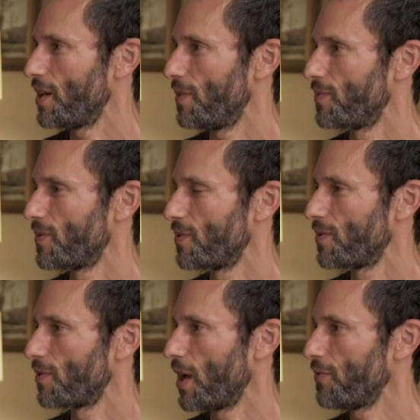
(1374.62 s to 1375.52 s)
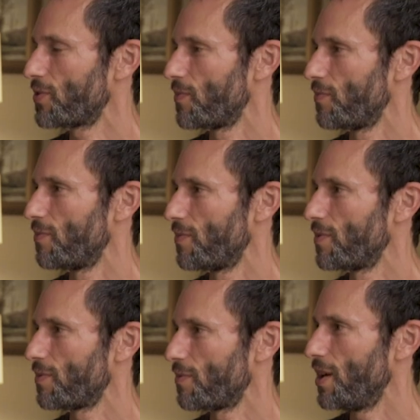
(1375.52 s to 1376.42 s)
Yeah, yeah. There's shows and Life's, sitcoms
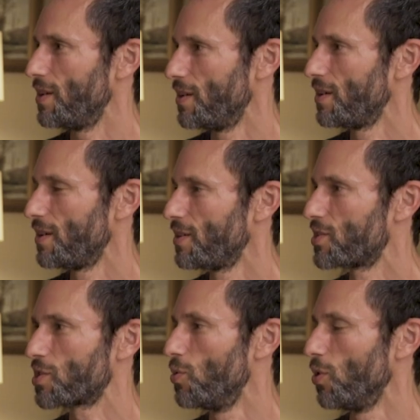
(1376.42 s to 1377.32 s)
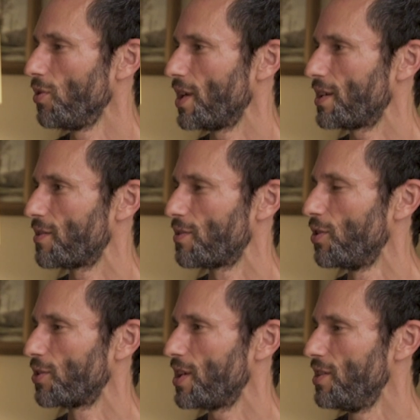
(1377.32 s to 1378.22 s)
about right. it. School, yeah. like
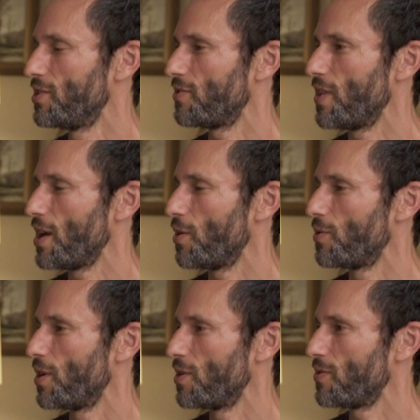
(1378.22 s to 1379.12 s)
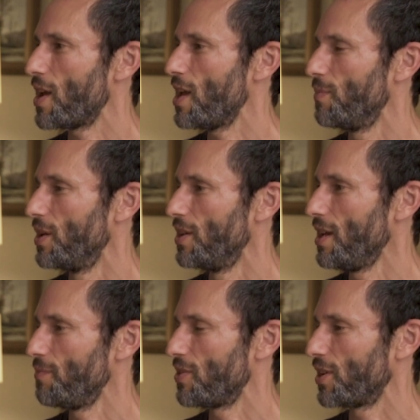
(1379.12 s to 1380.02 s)
little kids, they they they hate
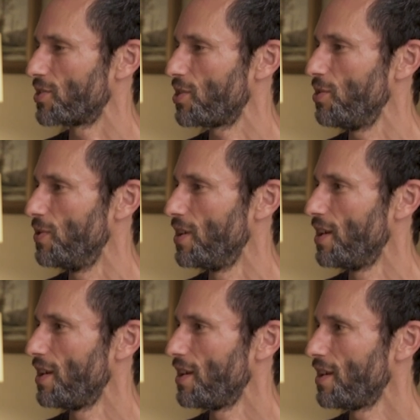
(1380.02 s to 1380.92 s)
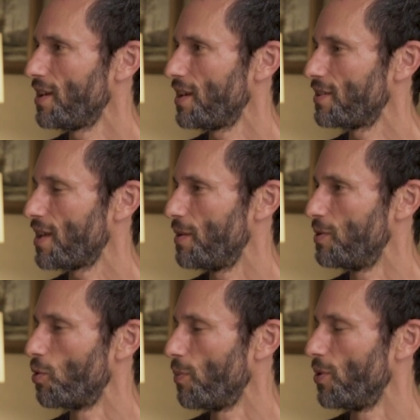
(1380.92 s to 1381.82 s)
Monday, and we think it's cute
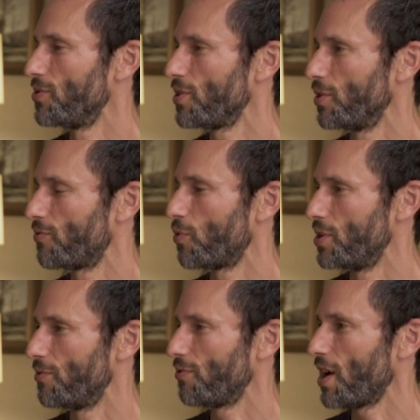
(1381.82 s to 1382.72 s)
and normal to look forward to